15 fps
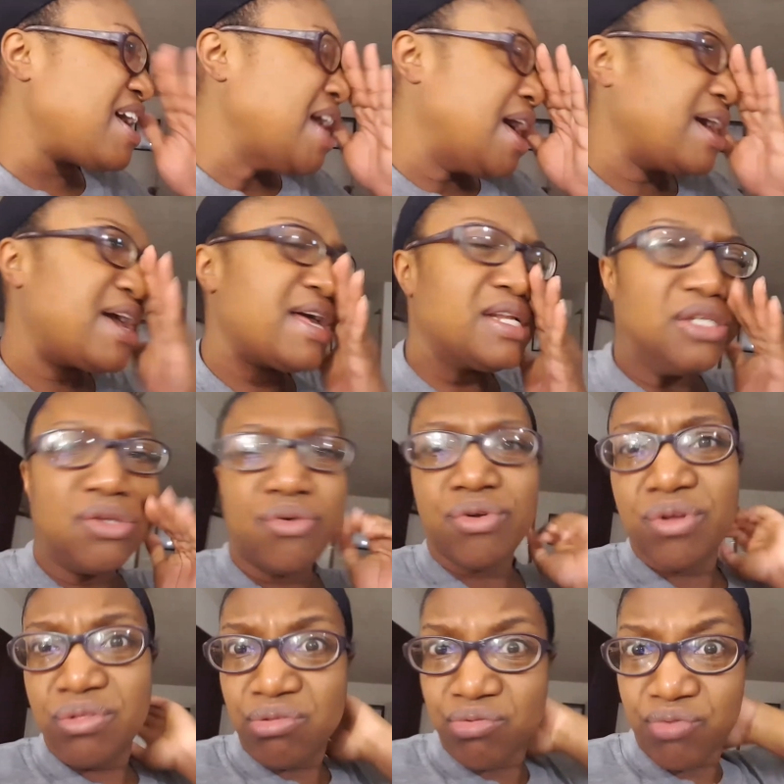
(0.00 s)
I got a
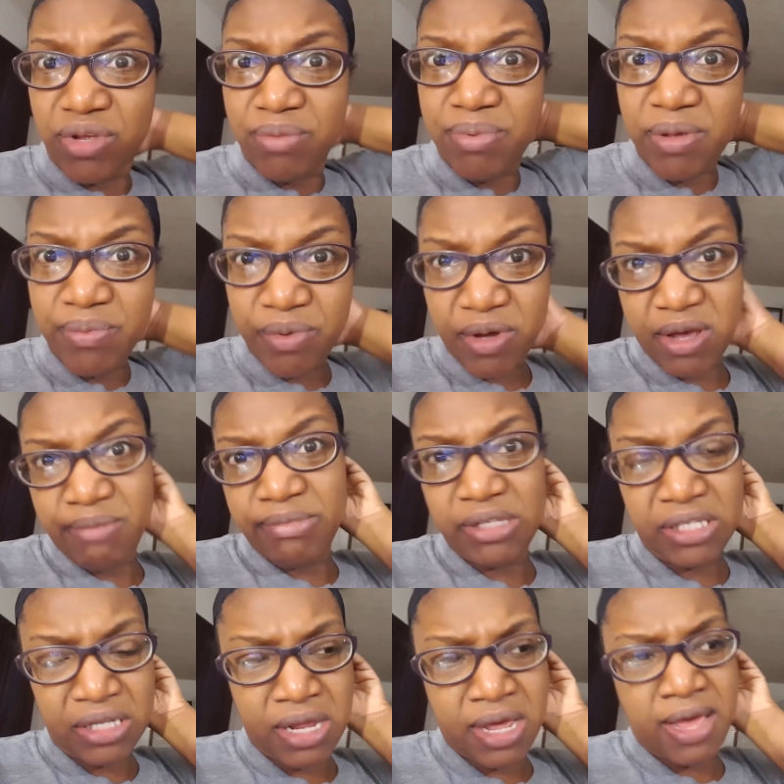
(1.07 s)
total of 3 people coming
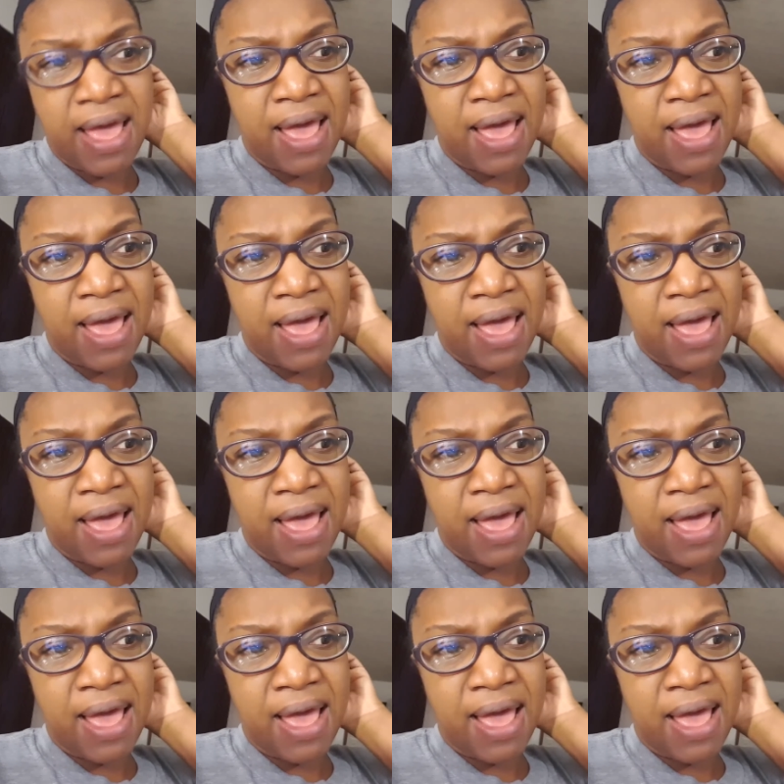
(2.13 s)
today.